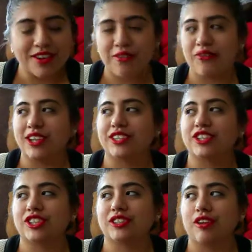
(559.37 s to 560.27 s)

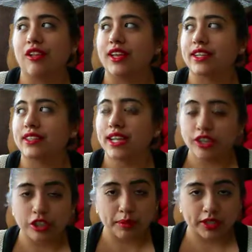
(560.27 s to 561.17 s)
which are like
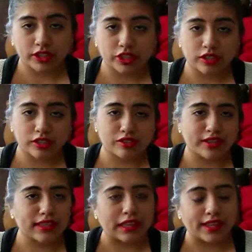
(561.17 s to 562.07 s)
nature pictures or
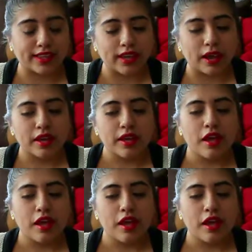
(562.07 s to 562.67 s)
anything like that.